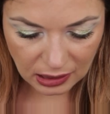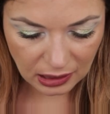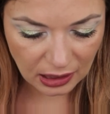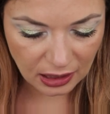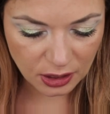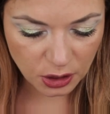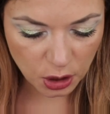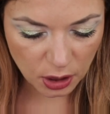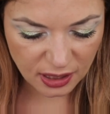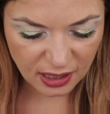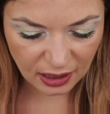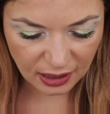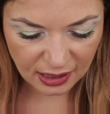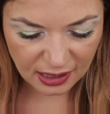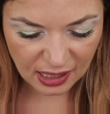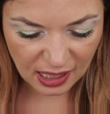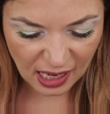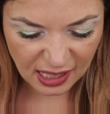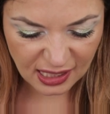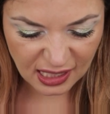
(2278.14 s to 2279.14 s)
it's just
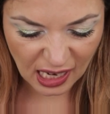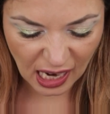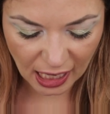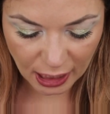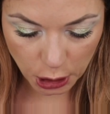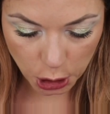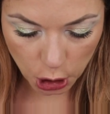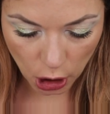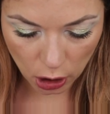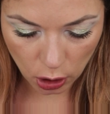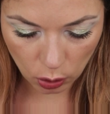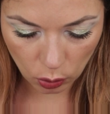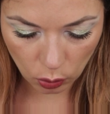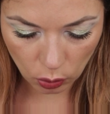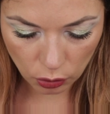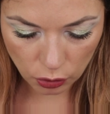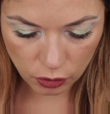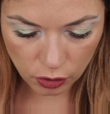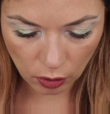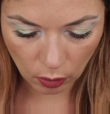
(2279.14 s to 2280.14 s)
listed as an eyeshadow.
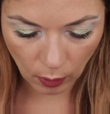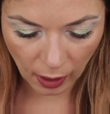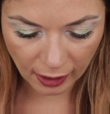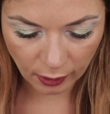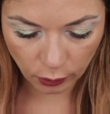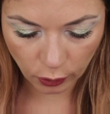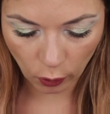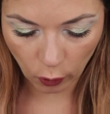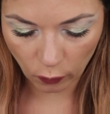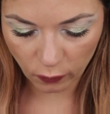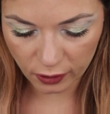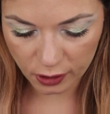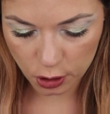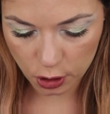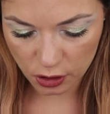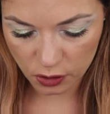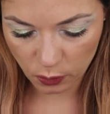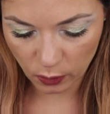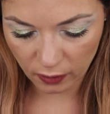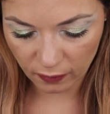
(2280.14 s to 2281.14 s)
So I don't know if it's
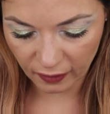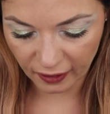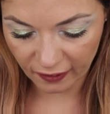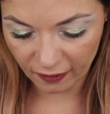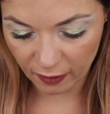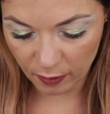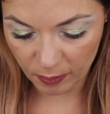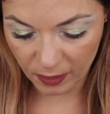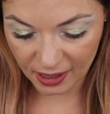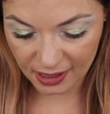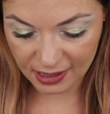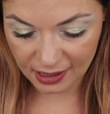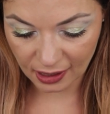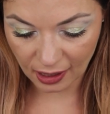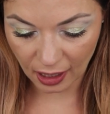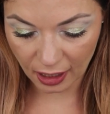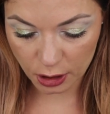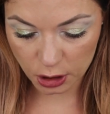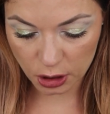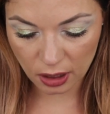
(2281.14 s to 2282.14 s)
just one of like the basic
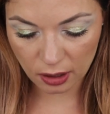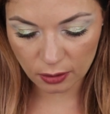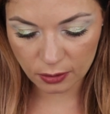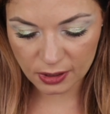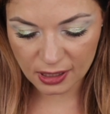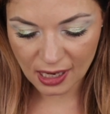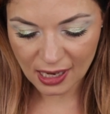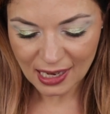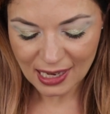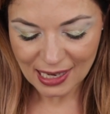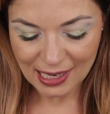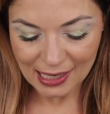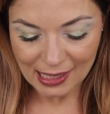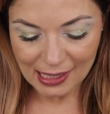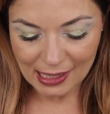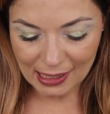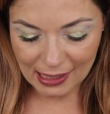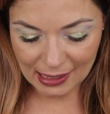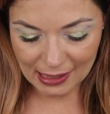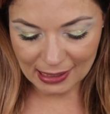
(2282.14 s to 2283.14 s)
eyeshadows.
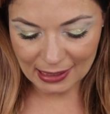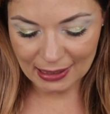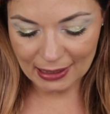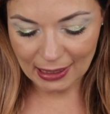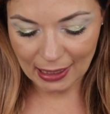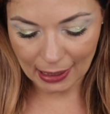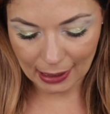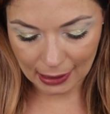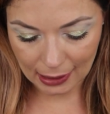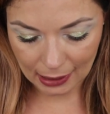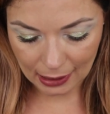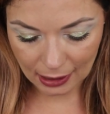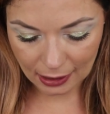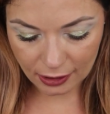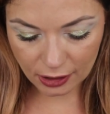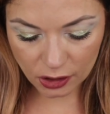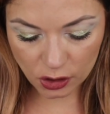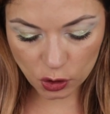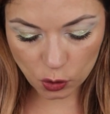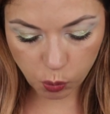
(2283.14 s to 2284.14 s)

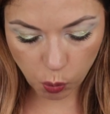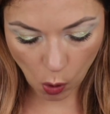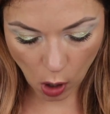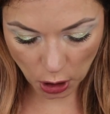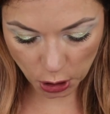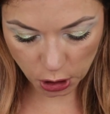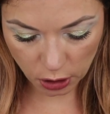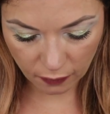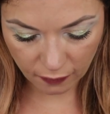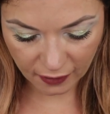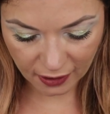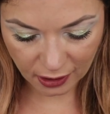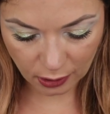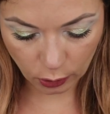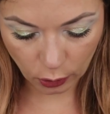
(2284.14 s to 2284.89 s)
The swatch of it